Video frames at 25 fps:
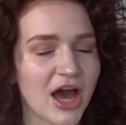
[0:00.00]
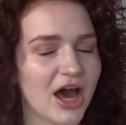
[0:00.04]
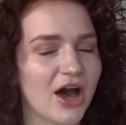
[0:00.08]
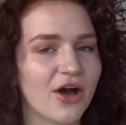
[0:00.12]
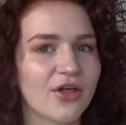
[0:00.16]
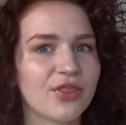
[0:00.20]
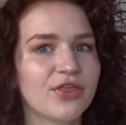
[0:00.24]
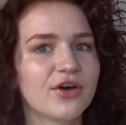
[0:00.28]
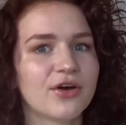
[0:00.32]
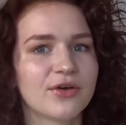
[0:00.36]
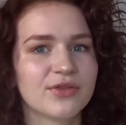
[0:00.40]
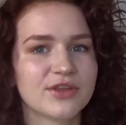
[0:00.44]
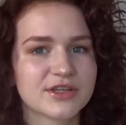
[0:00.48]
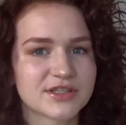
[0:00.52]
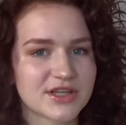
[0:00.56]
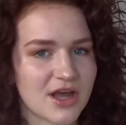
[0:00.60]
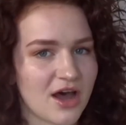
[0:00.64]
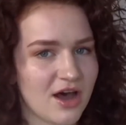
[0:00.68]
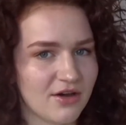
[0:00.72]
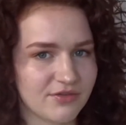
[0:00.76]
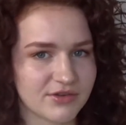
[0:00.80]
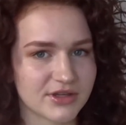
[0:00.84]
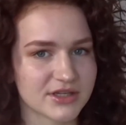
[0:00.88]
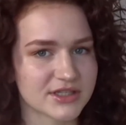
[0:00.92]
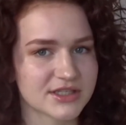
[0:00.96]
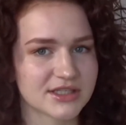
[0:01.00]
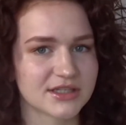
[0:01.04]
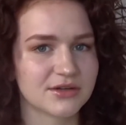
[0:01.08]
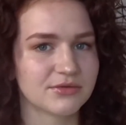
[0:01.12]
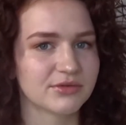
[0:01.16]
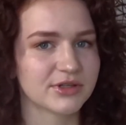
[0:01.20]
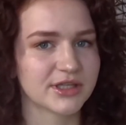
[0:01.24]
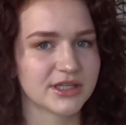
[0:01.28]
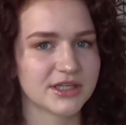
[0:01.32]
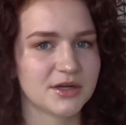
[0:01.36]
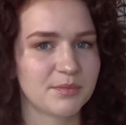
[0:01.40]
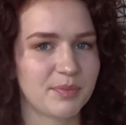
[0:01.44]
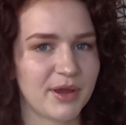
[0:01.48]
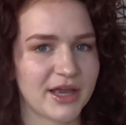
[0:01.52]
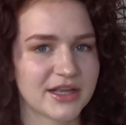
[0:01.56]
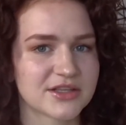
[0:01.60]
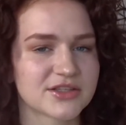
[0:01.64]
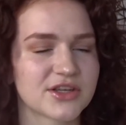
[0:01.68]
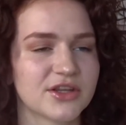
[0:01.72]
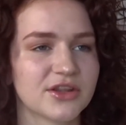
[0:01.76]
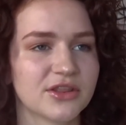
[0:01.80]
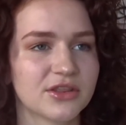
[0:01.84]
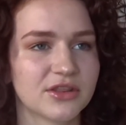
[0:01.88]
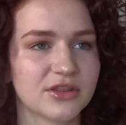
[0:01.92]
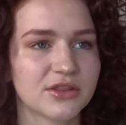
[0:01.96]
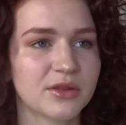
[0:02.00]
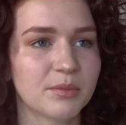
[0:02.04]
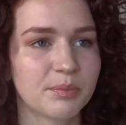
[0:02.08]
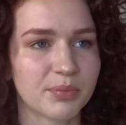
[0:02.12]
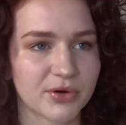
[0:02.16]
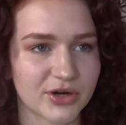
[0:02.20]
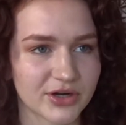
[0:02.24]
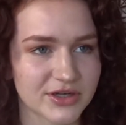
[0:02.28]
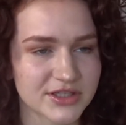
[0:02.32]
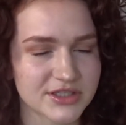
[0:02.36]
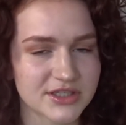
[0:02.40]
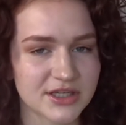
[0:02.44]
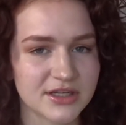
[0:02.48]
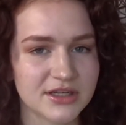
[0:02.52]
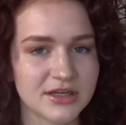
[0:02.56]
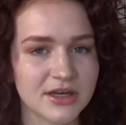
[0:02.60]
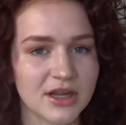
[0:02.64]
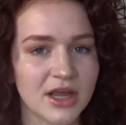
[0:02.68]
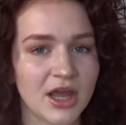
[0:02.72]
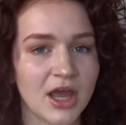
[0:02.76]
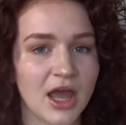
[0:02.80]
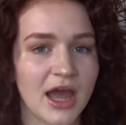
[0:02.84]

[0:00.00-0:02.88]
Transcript: although this obviously really depends on the person.